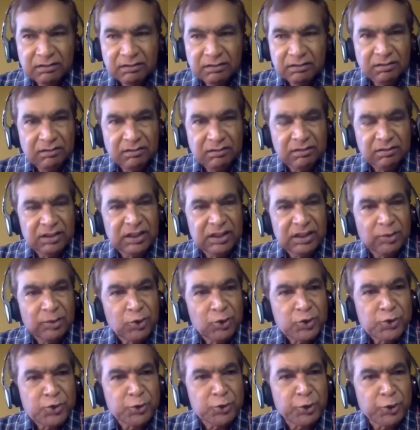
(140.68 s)
There
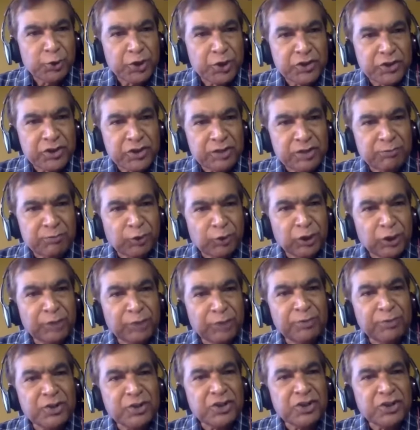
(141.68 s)
was judicial
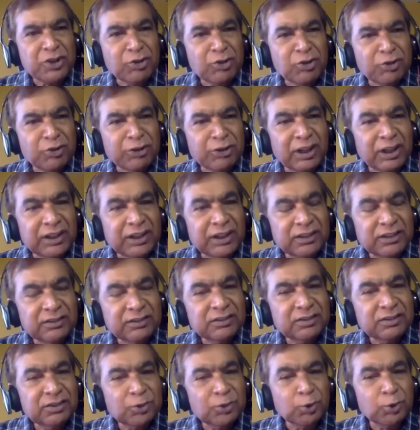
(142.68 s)
prohibition on
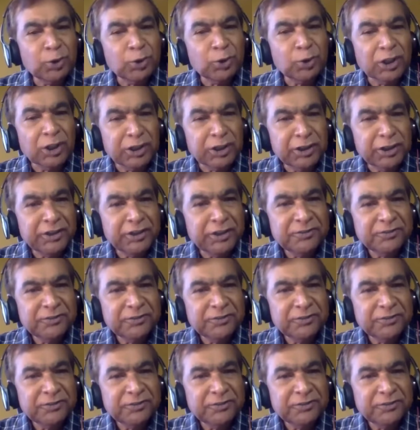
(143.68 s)
Dalits to learn.